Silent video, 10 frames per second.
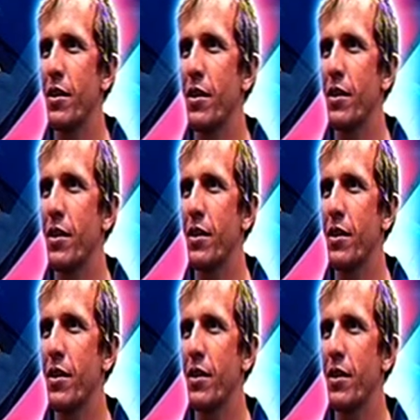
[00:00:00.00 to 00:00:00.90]

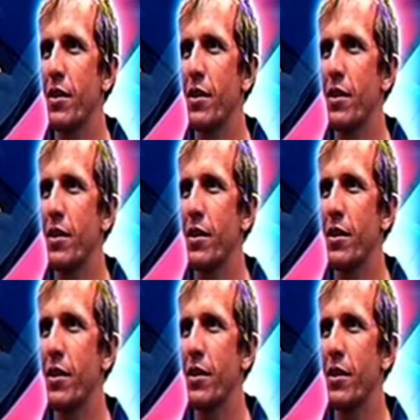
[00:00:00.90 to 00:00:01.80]

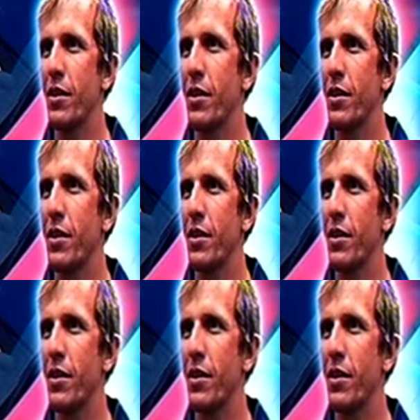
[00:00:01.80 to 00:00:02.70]

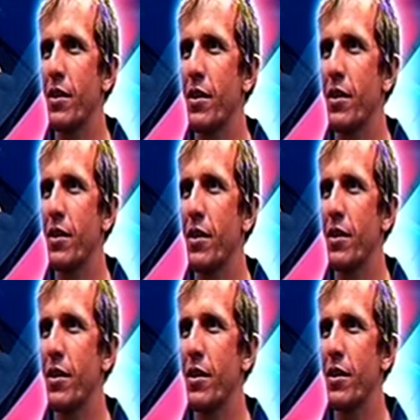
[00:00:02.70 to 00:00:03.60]

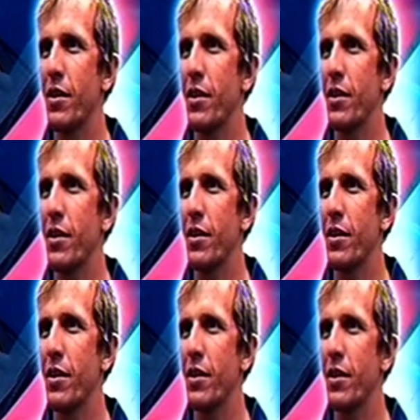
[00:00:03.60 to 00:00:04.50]

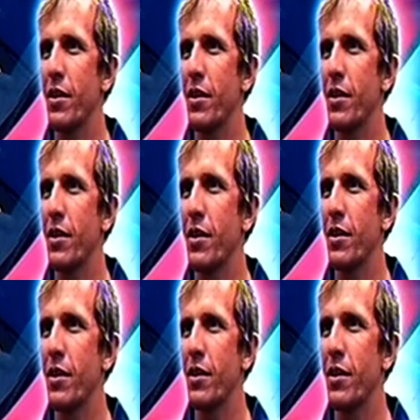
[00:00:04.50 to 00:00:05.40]

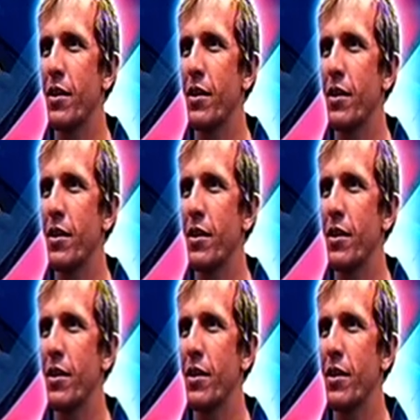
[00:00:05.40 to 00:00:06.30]

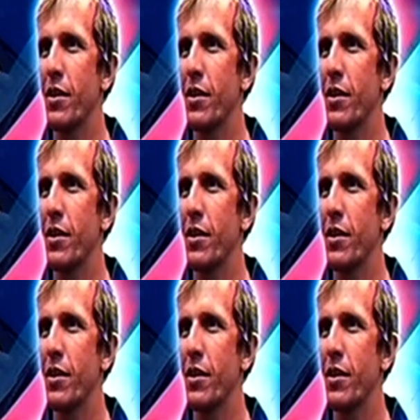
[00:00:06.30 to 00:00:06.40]
This person isn't speaking.